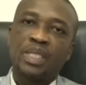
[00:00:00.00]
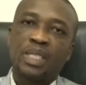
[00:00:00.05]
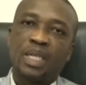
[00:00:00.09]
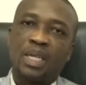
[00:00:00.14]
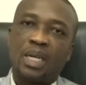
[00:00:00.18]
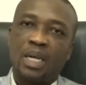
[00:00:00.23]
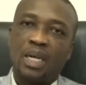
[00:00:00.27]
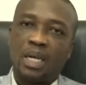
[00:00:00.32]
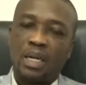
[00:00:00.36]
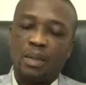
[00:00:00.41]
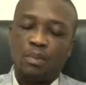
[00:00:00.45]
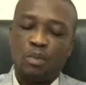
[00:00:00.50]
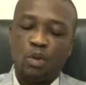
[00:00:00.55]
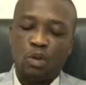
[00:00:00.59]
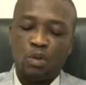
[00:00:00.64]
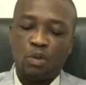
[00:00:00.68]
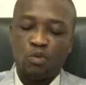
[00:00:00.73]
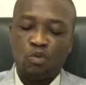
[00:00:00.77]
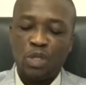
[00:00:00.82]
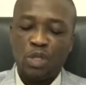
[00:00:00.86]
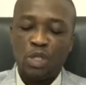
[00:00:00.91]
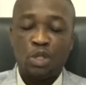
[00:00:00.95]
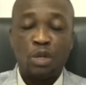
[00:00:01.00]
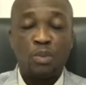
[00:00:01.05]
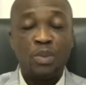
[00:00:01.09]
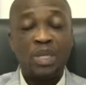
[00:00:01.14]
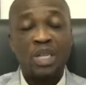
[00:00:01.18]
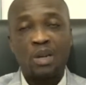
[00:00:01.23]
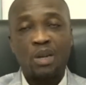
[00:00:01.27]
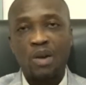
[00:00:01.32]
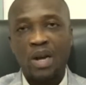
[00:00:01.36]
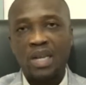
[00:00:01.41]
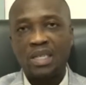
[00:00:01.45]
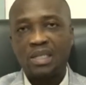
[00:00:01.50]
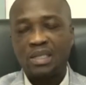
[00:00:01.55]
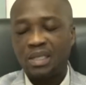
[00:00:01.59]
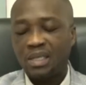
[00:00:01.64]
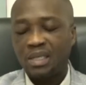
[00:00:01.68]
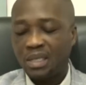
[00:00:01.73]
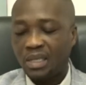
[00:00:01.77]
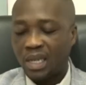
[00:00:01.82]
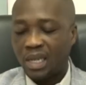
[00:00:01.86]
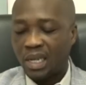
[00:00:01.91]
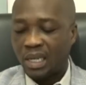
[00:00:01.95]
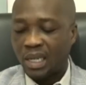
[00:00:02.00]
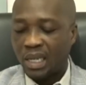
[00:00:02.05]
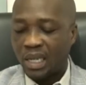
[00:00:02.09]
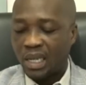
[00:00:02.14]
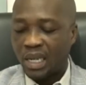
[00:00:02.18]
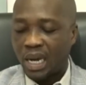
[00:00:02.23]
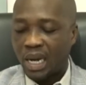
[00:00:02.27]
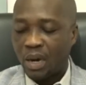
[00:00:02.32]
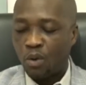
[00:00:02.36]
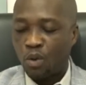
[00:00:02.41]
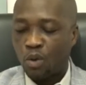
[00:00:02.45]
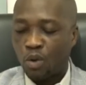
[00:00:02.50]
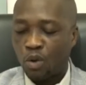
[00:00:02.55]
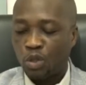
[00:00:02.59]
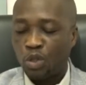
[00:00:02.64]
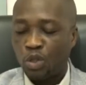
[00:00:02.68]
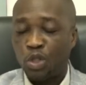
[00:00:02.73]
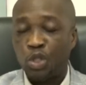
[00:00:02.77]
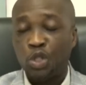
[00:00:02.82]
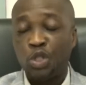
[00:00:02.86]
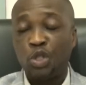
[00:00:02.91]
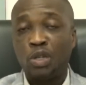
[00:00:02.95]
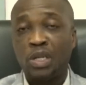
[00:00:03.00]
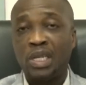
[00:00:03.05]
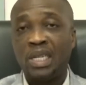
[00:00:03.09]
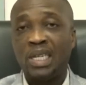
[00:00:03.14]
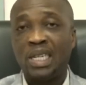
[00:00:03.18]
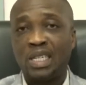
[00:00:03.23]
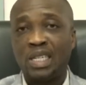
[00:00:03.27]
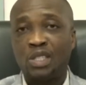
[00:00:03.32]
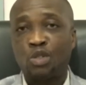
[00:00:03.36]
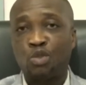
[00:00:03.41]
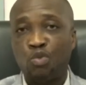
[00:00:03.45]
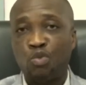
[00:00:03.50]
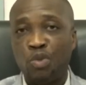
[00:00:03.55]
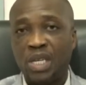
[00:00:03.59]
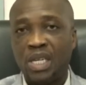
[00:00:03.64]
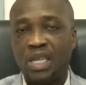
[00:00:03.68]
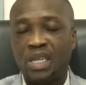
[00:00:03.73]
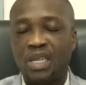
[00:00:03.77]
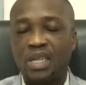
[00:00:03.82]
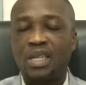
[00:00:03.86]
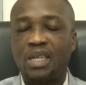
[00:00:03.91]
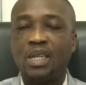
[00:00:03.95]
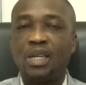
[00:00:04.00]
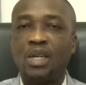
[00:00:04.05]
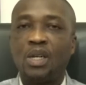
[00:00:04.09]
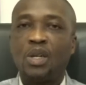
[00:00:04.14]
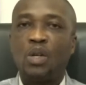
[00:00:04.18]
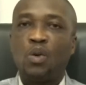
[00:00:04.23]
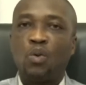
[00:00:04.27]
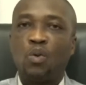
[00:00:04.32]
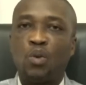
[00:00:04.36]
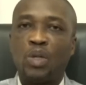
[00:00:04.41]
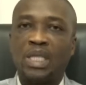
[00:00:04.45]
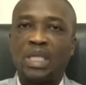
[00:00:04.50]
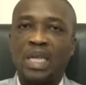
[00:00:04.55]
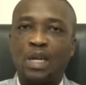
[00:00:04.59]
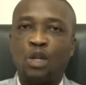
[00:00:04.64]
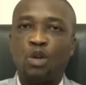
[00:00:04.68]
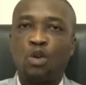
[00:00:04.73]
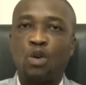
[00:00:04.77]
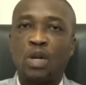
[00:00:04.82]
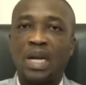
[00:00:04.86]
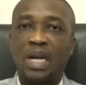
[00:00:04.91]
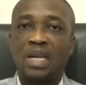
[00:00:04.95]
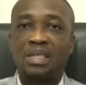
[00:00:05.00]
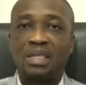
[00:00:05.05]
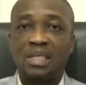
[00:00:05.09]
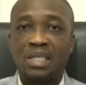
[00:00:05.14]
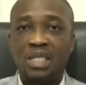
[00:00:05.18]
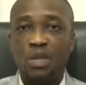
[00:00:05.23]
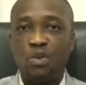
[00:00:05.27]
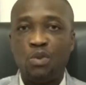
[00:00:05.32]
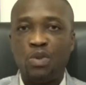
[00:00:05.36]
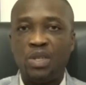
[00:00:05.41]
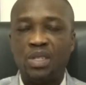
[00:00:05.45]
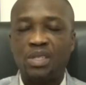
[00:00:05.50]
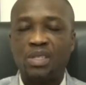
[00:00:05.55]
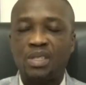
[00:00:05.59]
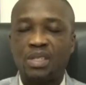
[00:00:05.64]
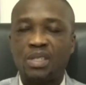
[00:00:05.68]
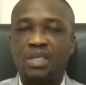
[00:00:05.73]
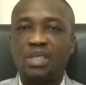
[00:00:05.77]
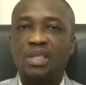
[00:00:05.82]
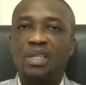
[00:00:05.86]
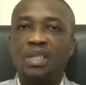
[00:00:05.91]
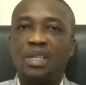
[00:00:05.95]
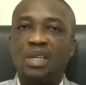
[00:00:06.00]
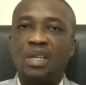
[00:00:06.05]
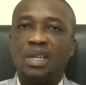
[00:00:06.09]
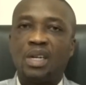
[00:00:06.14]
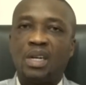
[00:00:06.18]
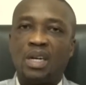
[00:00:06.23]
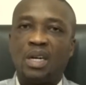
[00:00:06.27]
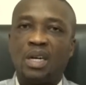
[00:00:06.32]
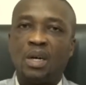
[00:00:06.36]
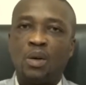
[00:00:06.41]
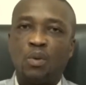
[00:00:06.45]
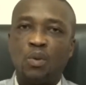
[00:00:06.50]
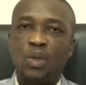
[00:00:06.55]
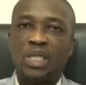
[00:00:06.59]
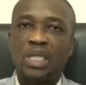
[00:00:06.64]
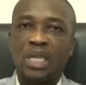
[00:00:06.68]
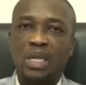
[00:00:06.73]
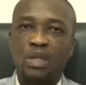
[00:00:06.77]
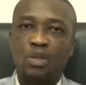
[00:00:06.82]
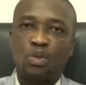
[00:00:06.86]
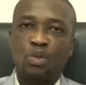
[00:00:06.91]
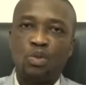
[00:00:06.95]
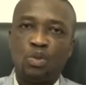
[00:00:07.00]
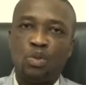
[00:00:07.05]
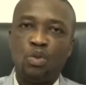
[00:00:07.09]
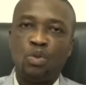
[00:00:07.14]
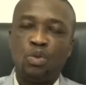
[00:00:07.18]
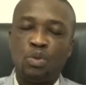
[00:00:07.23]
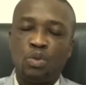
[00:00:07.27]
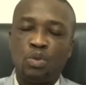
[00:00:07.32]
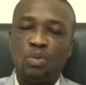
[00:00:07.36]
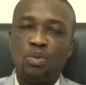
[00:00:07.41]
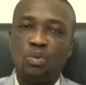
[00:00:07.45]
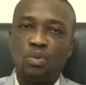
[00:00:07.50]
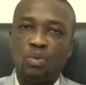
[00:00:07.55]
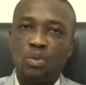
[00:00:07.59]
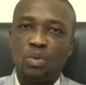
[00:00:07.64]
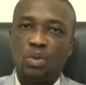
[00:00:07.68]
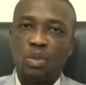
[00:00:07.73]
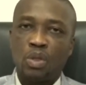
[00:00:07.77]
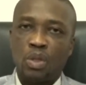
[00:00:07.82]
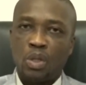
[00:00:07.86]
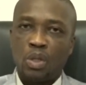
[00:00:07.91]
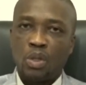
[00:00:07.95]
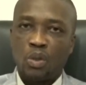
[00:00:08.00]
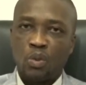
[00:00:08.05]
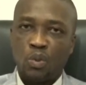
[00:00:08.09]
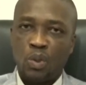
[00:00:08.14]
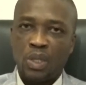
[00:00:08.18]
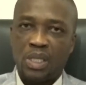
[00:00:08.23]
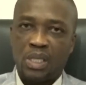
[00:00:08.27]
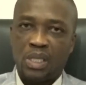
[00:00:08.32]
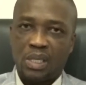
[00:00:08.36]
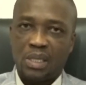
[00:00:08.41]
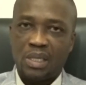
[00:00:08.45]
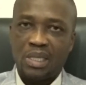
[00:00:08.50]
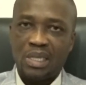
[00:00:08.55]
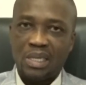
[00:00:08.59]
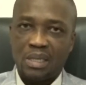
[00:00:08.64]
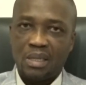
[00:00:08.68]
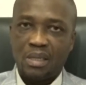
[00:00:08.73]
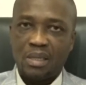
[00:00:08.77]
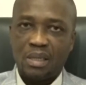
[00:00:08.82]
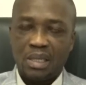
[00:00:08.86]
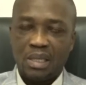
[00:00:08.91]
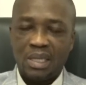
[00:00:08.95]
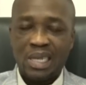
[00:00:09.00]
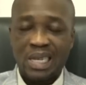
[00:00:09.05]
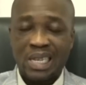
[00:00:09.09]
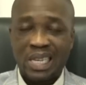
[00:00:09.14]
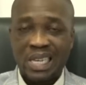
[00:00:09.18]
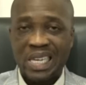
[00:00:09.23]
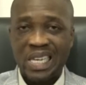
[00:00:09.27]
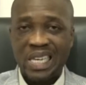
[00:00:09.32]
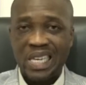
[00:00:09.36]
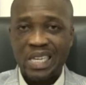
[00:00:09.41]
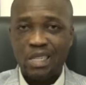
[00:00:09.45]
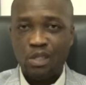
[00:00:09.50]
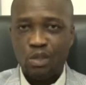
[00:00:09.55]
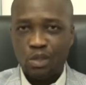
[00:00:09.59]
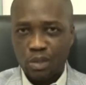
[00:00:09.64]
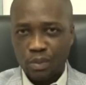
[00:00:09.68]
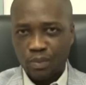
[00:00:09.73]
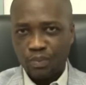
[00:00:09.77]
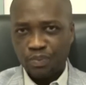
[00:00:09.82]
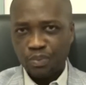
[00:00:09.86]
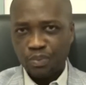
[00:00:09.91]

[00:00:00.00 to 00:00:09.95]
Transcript: on wisdom in crisis, and then I will continue next week with another series which has to do with the keys